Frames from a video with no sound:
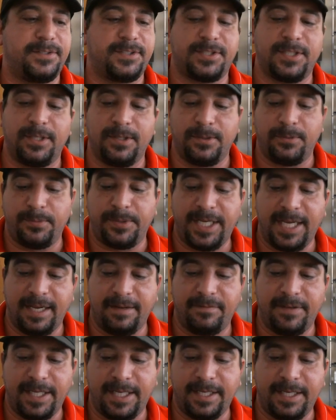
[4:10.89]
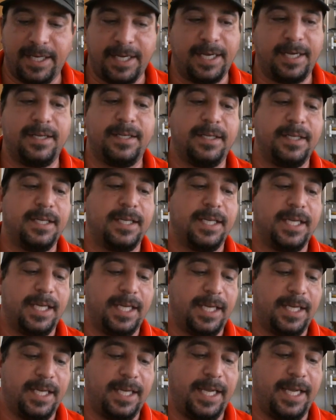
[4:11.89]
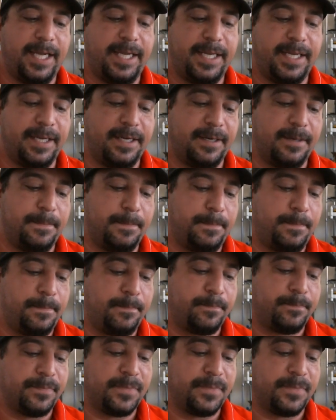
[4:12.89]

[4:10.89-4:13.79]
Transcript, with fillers: so we have a AM3